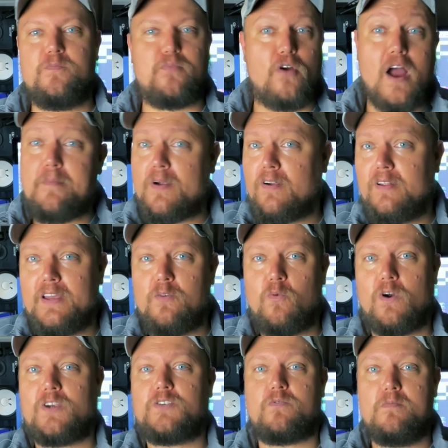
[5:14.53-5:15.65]
primarily
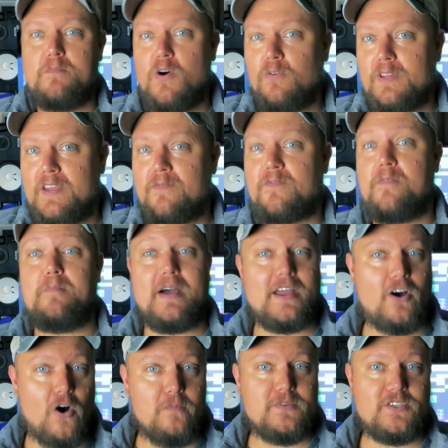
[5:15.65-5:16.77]
works remotely from my
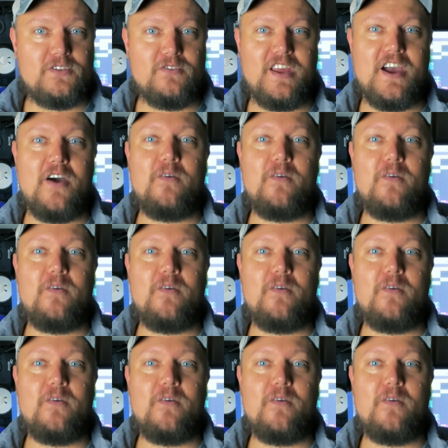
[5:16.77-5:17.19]
home studio,